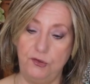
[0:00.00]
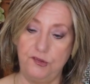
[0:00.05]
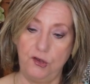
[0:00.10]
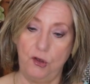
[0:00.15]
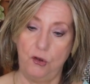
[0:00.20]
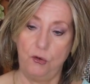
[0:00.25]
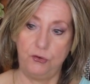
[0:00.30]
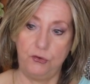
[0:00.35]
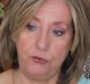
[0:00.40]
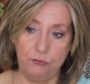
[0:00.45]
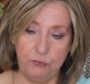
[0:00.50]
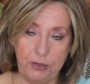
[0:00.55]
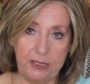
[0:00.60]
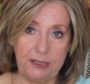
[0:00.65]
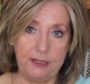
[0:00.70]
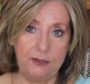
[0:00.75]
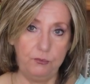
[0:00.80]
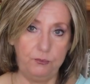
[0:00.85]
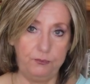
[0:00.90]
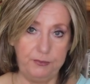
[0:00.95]
so you
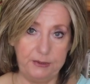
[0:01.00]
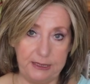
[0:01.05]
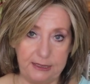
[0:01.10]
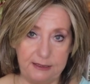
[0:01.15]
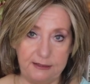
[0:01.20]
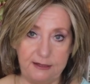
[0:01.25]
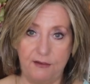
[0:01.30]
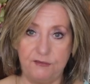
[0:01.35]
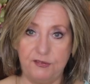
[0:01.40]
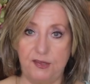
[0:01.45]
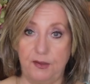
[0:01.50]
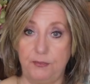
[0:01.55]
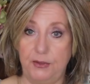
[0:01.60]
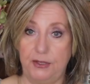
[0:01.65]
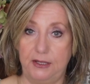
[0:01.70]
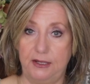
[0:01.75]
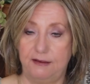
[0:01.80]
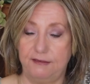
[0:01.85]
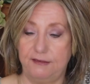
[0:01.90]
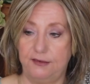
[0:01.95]
really need to have
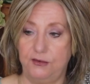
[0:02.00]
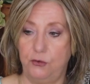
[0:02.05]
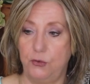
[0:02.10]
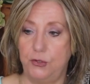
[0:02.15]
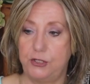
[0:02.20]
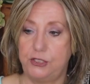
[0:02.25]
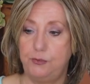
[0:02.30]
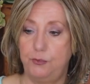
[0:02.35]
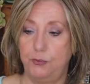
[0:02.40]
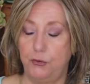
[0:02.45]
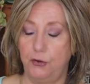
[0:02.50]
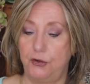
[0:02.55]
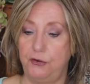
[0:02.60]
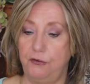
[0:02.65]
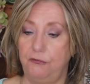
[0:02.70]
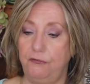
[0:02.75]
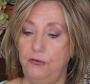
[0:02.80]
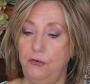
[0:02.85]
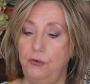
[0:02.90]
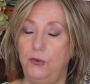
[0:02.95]
something that isn't going to burn
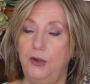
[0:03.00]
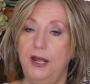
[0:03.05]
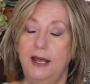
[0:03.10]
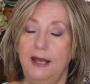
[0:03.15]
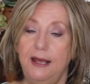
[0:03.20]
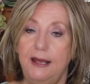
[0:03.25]
your food.